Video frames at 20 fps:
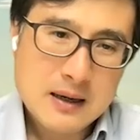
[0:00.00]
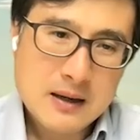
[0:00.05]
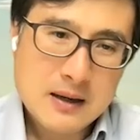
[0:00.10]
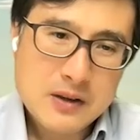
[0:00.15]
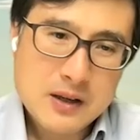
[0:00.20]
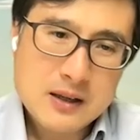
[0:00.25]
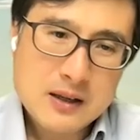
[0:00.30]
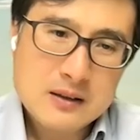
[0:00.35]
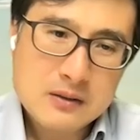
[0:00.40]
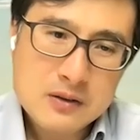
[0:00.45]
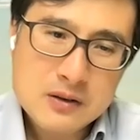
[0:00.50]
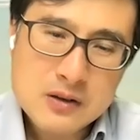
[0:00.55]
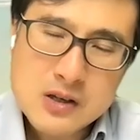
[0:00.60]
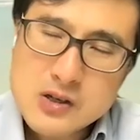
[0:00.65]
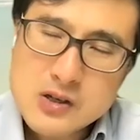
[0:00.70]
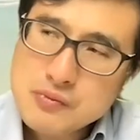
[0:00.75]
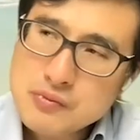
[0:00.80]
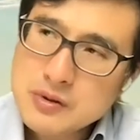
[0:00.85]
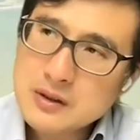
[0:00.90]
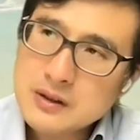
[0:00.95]
And I think
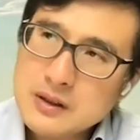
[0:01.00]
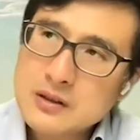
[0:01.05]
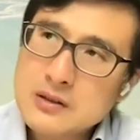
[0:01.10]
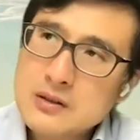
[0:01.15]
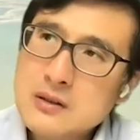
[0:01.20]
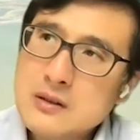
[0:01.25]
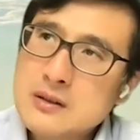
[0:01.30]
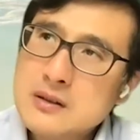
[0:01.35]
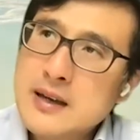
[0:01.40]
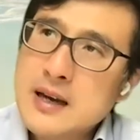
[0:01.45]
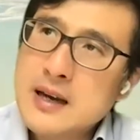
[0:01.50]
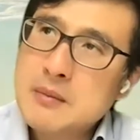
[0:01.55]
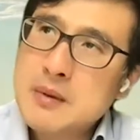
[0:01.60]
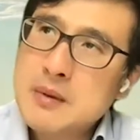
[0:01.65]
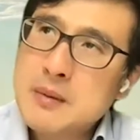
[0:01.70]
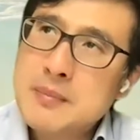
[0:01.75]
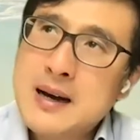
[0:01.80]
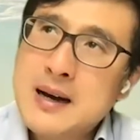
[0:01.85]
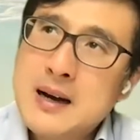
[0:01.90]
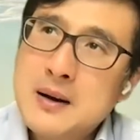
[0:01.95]
this really came
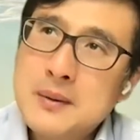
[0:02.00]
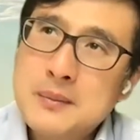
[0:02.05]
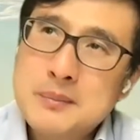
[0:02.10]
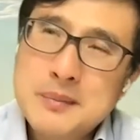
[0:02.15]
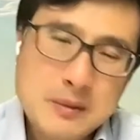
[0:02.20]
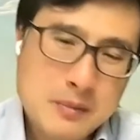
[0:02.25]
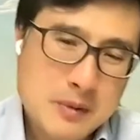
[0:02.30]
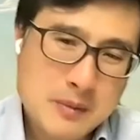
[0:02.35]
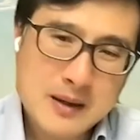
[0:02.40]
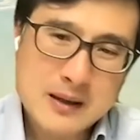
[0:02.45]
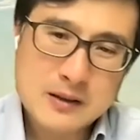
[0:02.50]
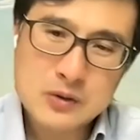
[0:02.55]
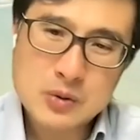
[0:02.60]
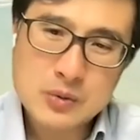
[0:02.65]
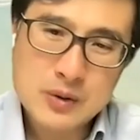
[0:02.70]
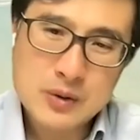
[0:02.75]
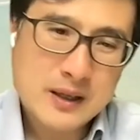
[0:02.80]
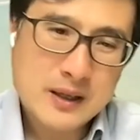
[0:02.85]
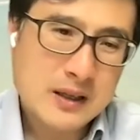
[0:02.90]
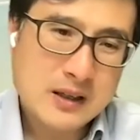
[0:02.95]
about maybe about
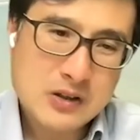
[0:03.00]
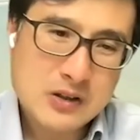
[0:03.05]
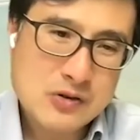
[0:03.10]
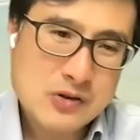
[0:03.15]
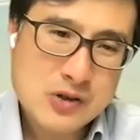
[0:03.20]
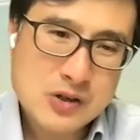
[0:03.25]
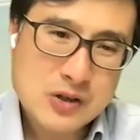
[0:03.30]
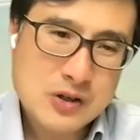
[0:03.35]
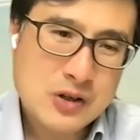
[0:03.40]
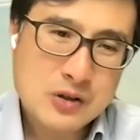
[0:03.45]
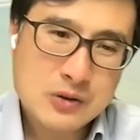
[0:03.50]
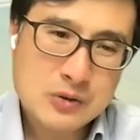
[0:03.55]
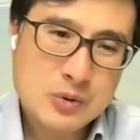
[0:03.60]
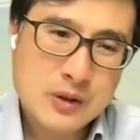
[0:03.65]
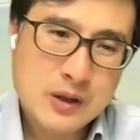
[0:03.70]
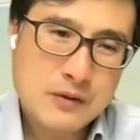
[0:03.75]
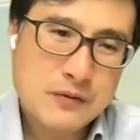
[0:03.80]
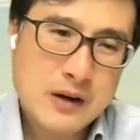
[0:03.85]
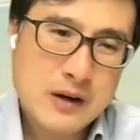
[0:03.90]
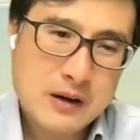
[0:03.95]
20 years ago,
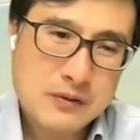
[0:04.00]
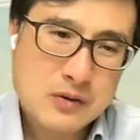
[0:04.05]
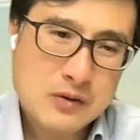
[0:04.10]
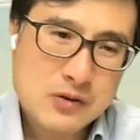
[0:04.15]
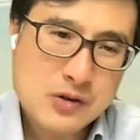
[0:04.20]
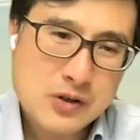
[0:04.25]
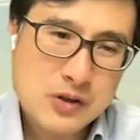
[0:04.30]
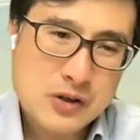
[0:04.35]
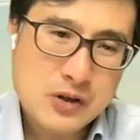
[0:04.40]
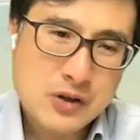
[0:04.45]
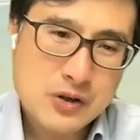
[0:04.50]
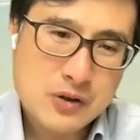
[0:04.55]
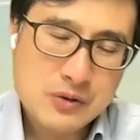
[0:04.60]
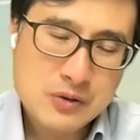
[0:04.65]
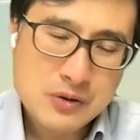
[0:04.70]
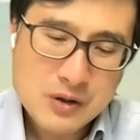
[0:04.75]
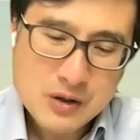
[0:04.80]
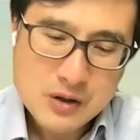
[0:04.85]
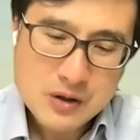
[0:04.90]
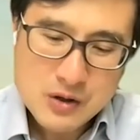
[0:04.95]
25 years
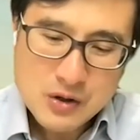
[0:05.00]
ago,